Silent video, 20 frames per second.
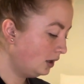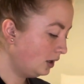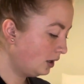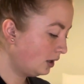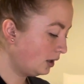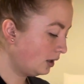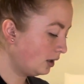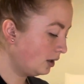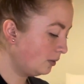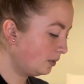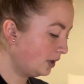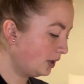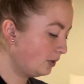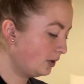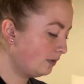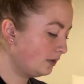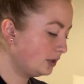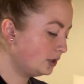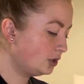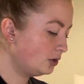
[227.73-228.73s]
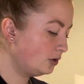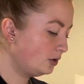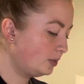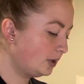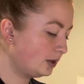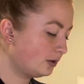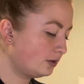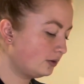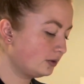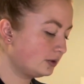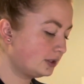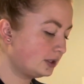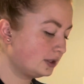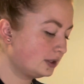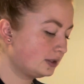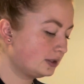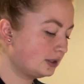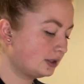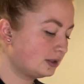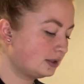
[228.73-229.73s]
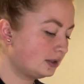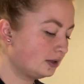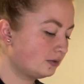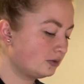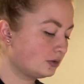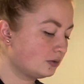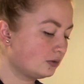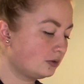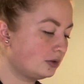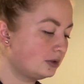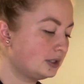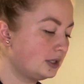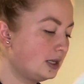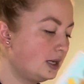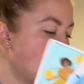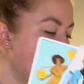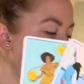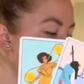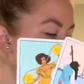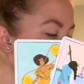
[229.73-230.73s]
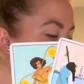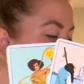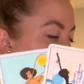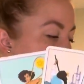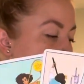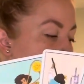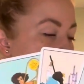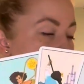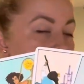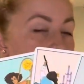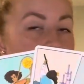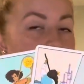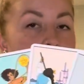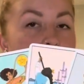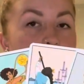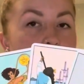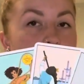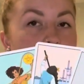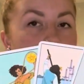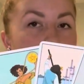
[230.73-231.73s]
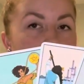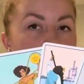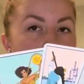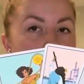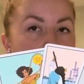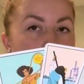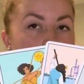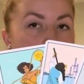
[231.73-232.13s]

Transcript: And then we have the Two of Pentacles, the Six of Swords, and the Ace of Wands. So there's something new coming in here